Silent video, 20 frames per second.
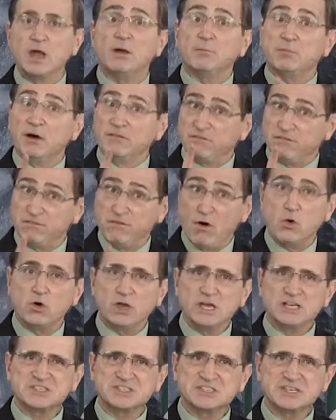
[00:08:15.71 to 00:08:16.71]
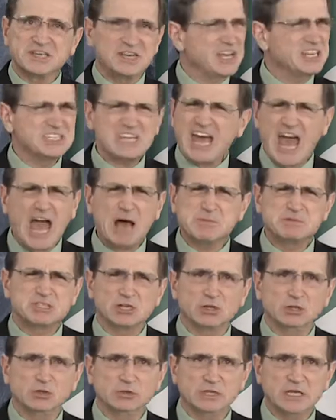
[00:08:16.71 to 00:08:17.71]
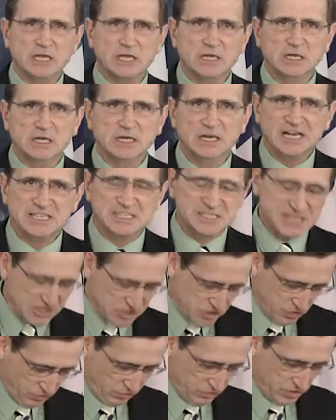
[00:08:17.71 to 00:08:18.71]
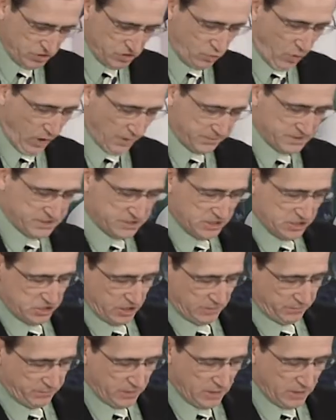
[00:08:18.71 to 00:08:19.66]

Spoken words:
But focus is absolutely essential to our position.